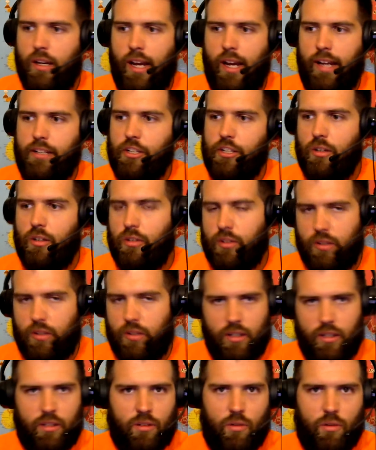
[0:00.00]
And, you know, you
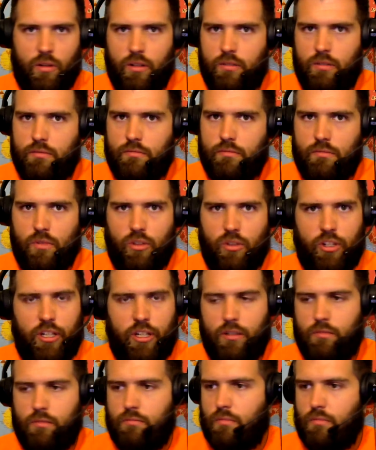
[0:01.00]
can ignore it or you
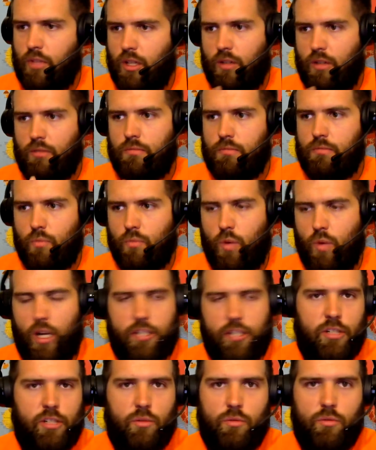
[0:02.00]
can, you know,
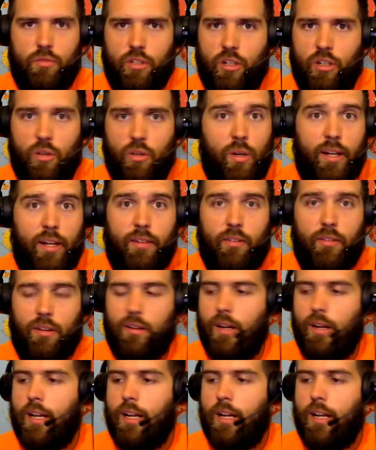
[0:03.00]
watch it, you know, whatever.